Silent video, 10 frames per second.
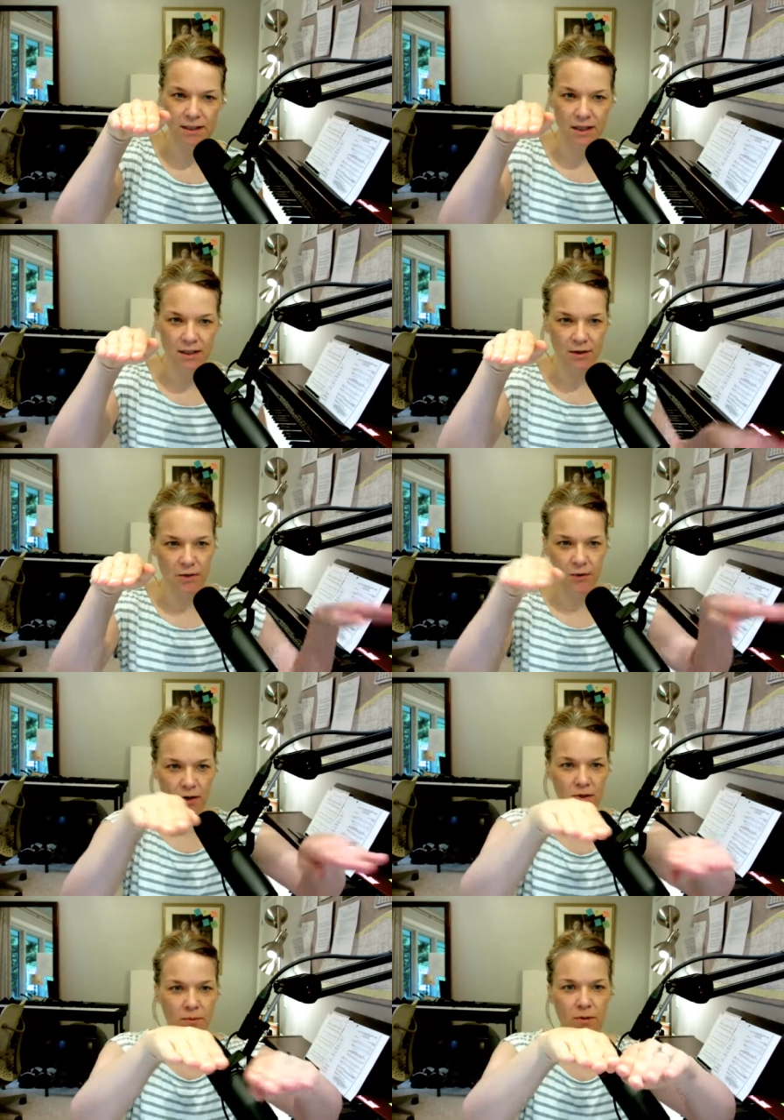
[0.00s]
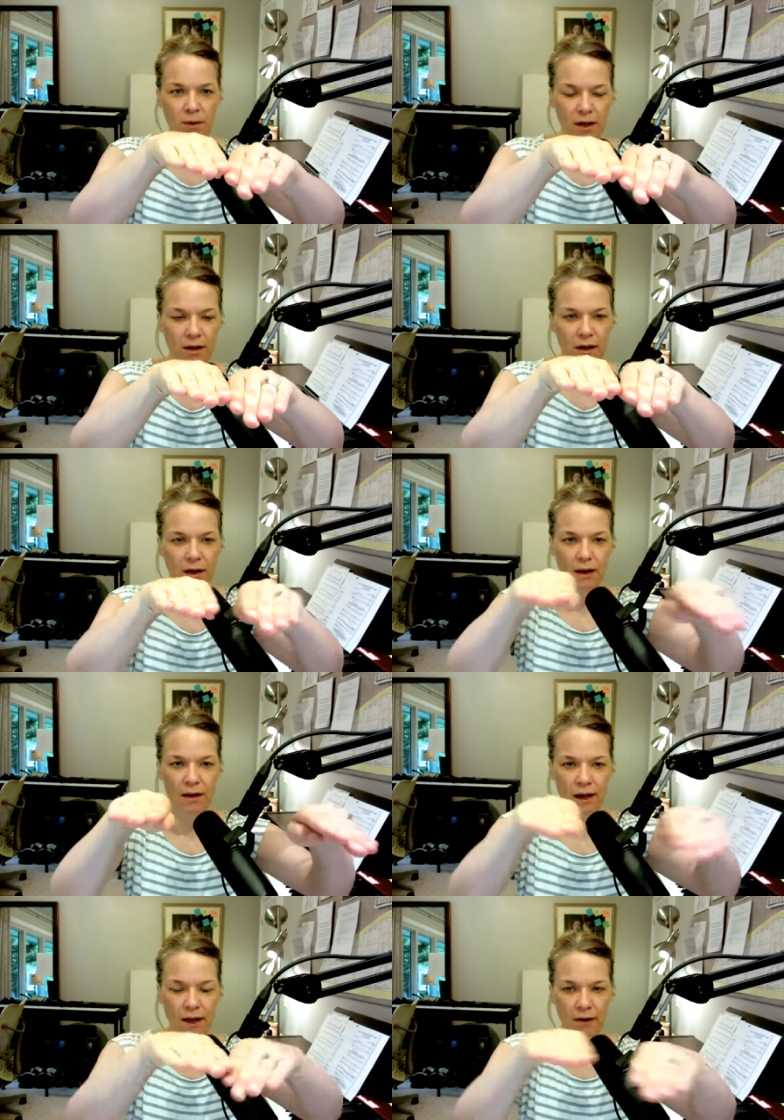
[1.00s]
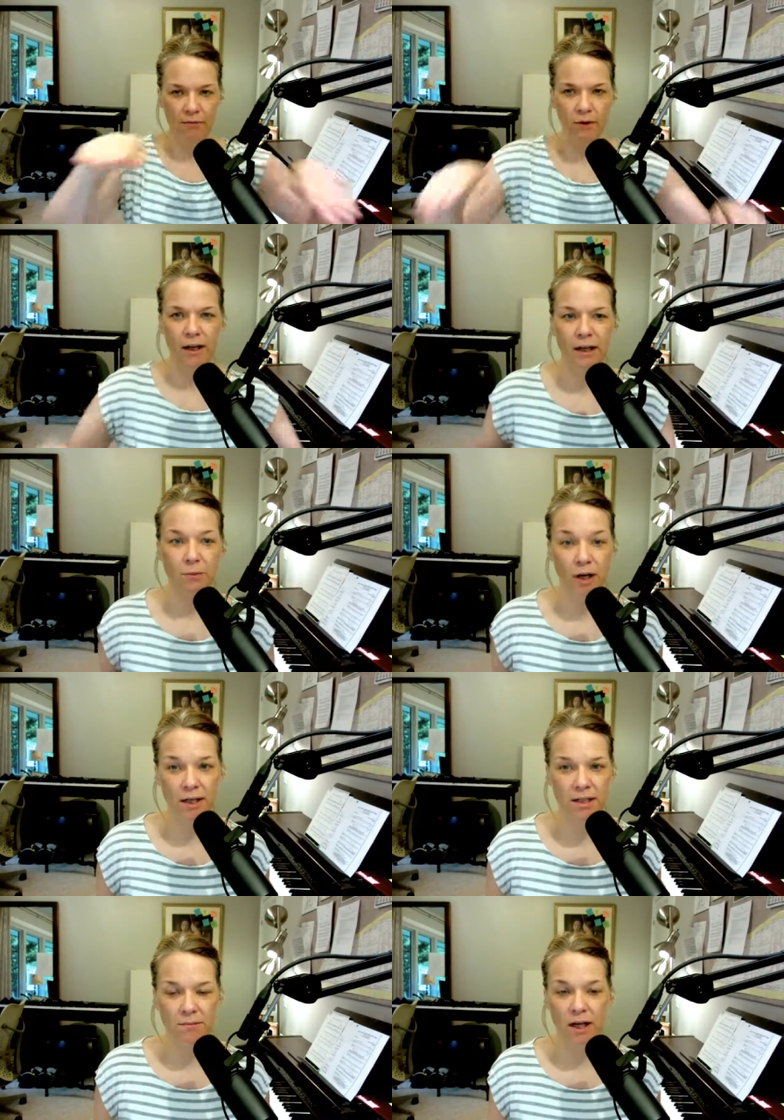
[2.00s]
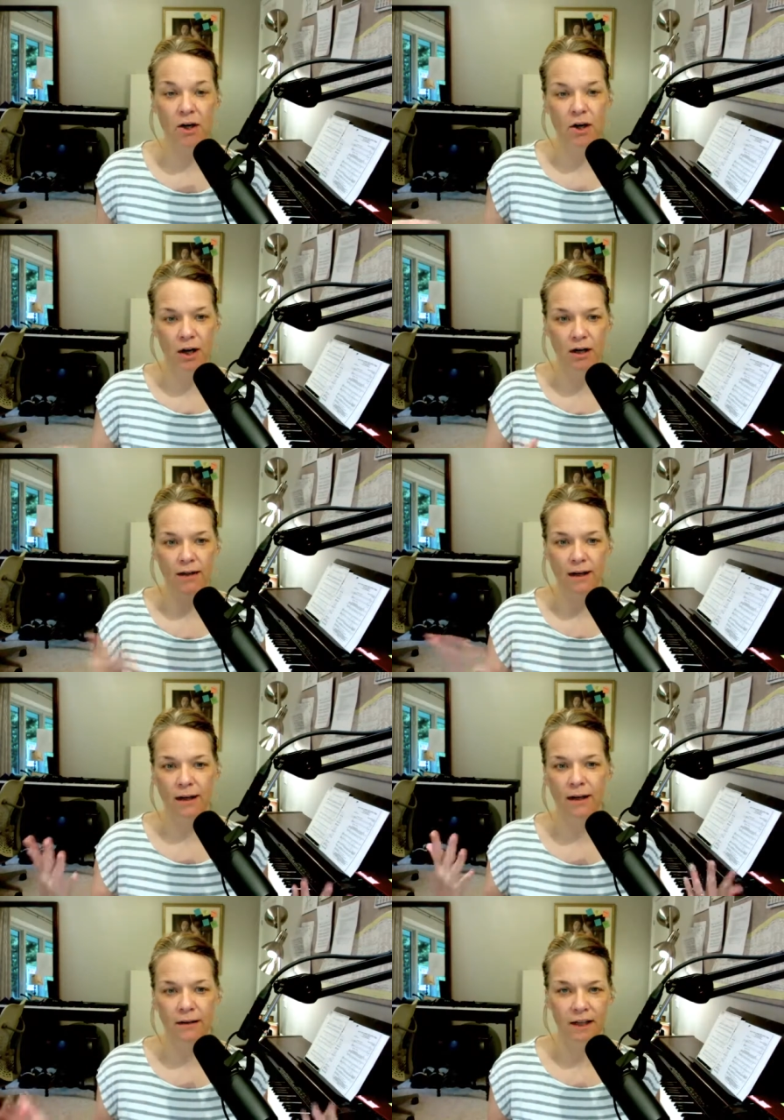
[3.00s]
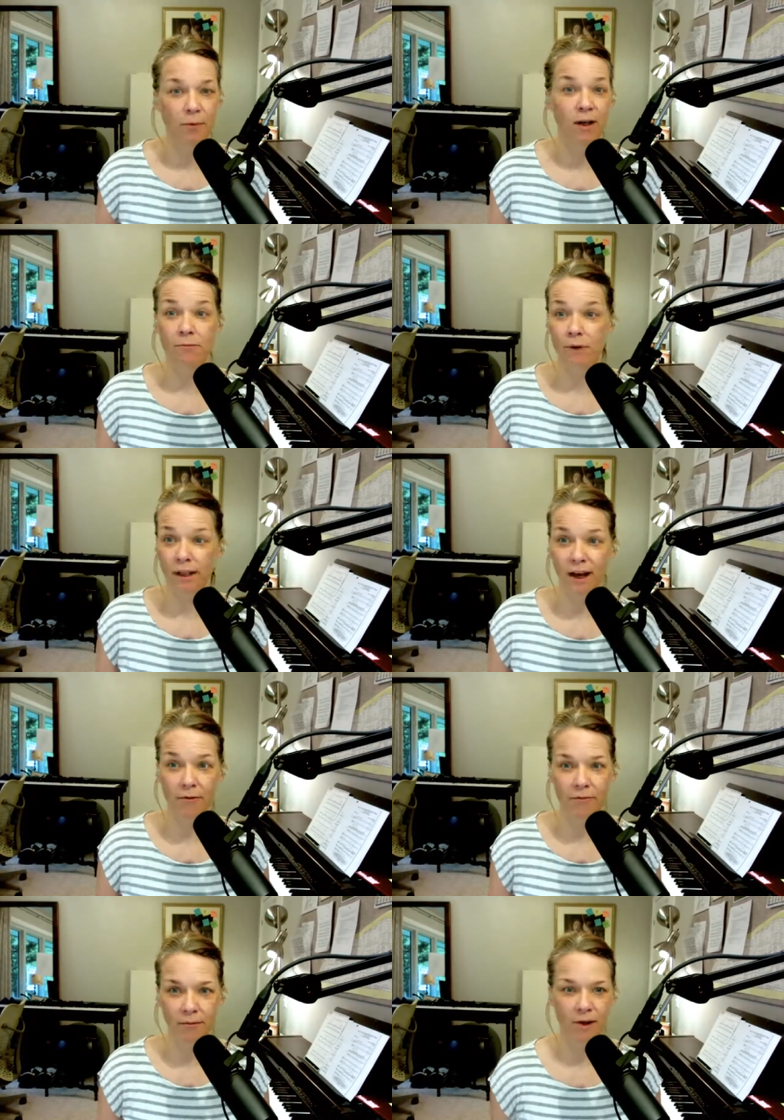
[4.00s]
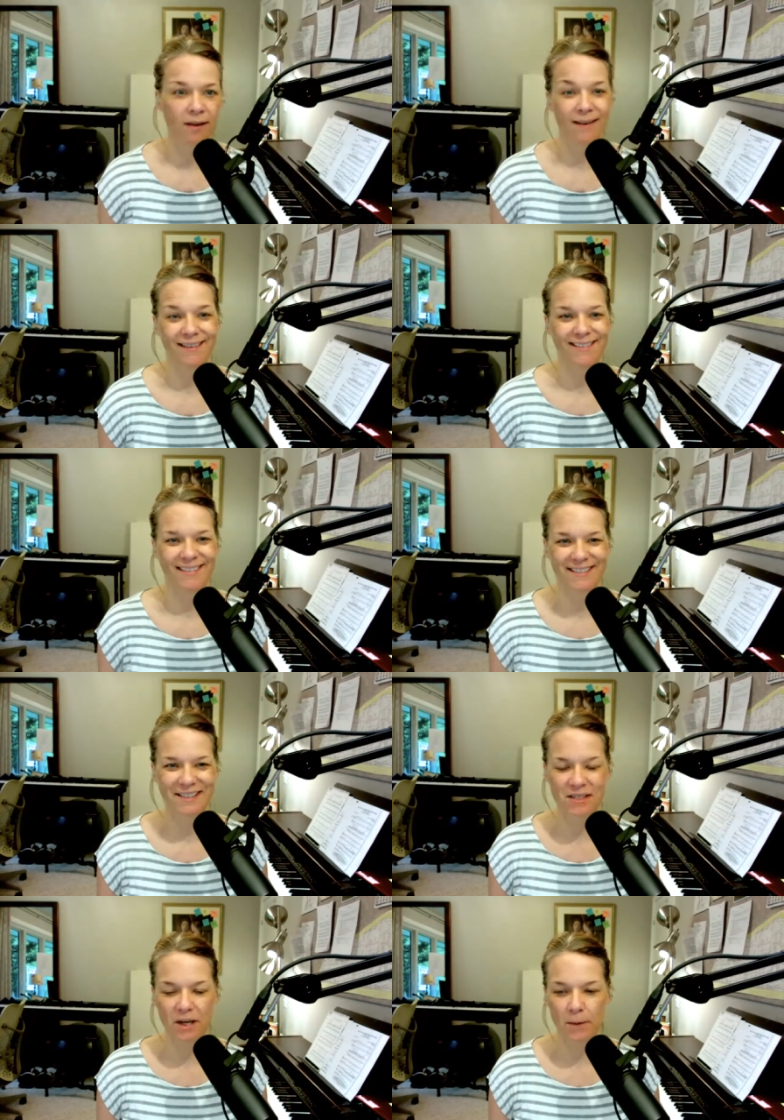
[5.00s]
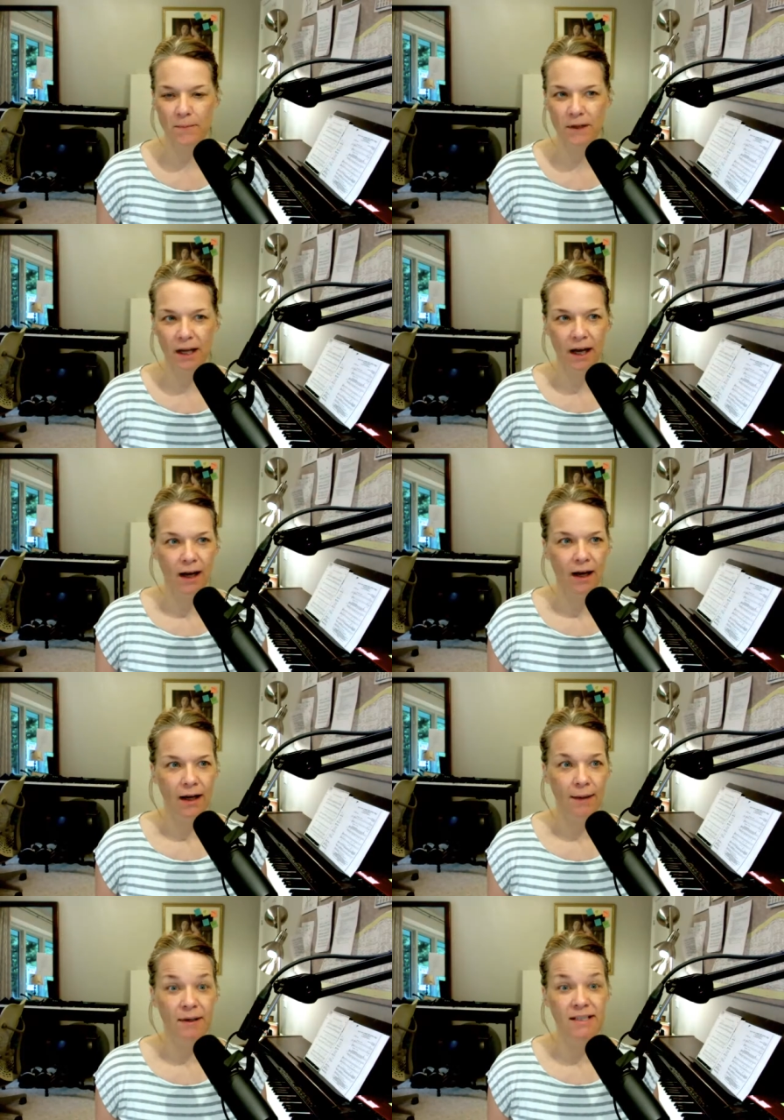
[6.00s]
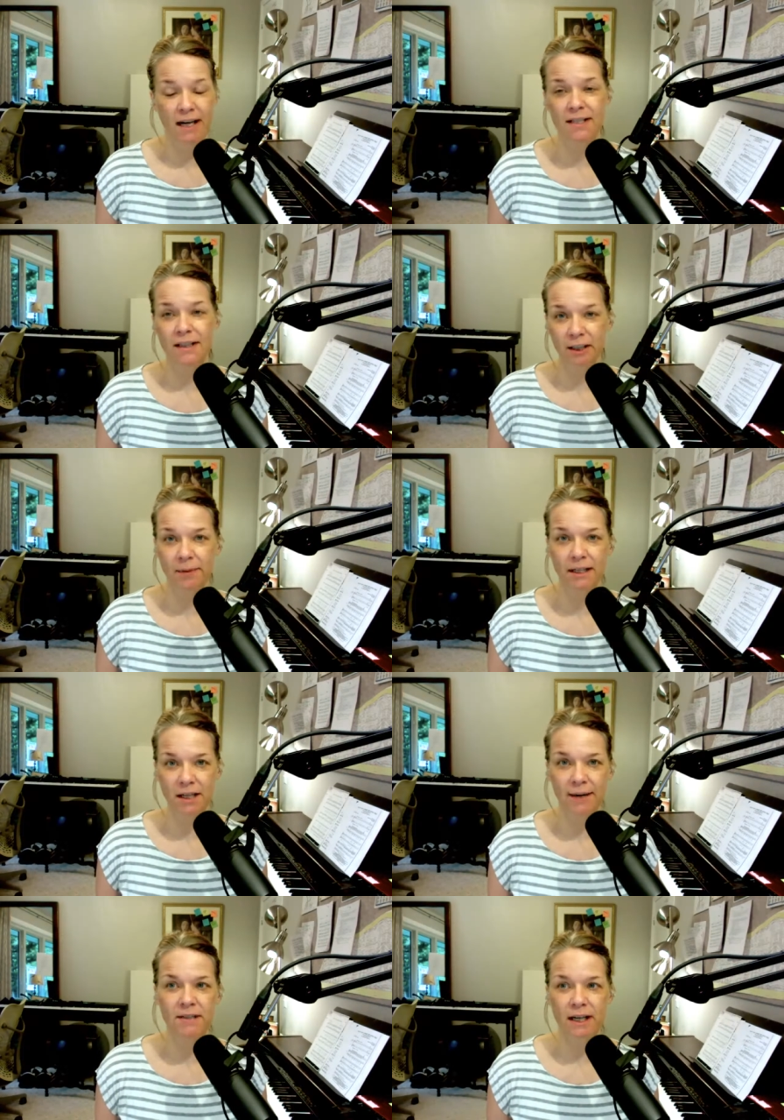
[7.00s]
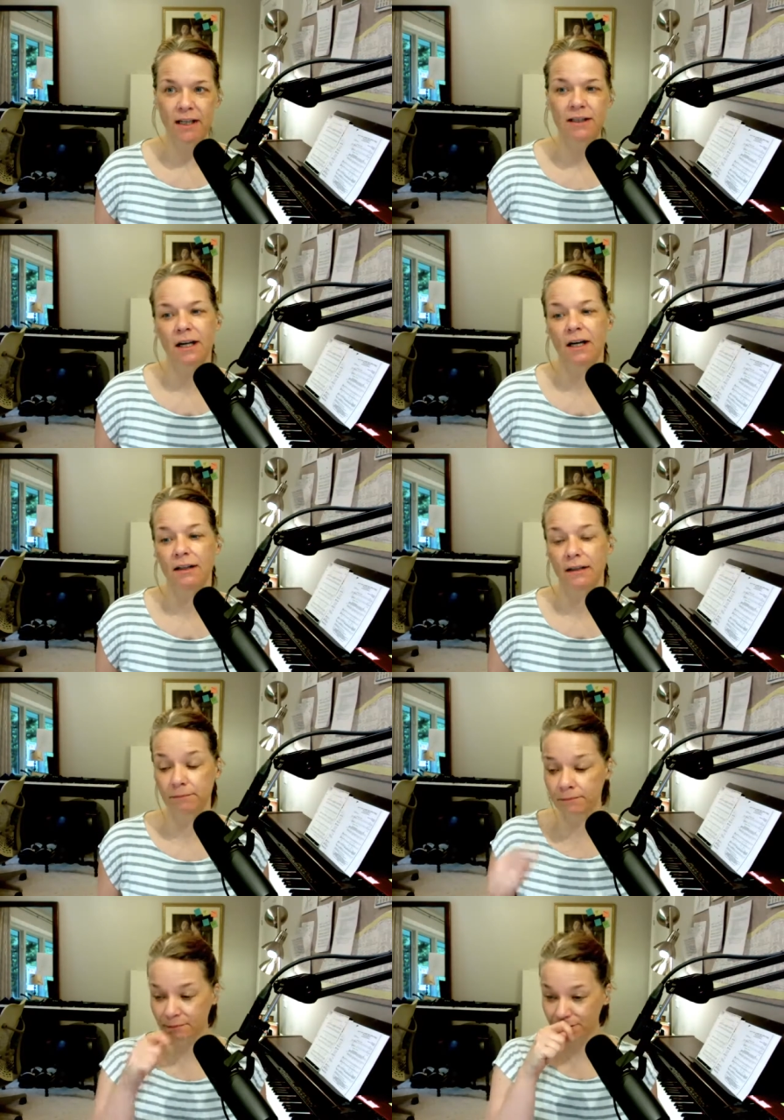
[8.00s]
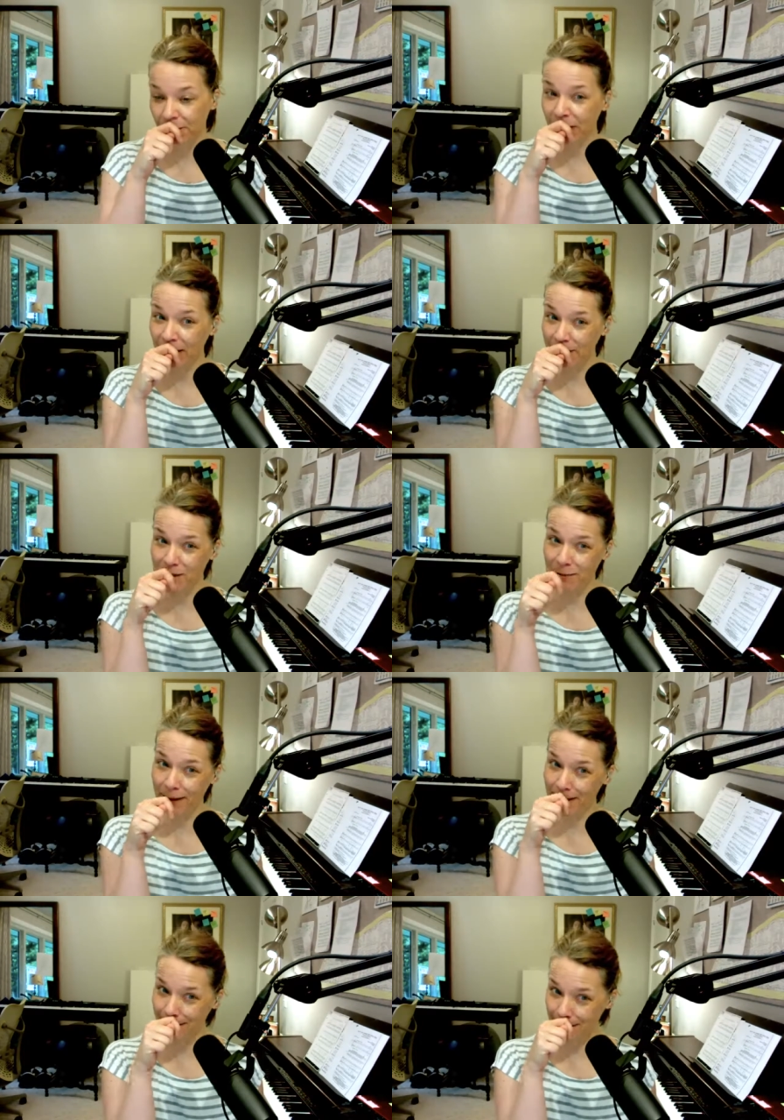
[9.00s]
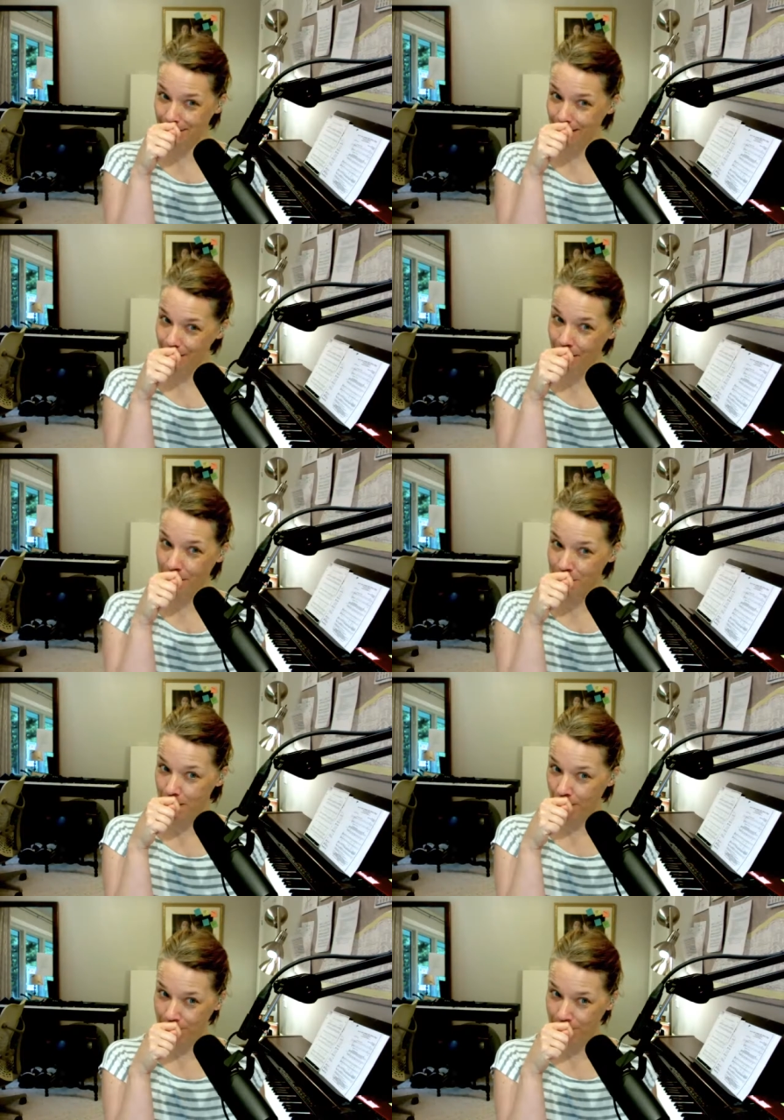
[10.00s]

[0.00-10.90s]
gets here to rehearse with me, that I feel like I'm ready to meet her and then we can really have fun with it. So it takes a little bit of time to get there. When I was 20, it didn't take quite as long.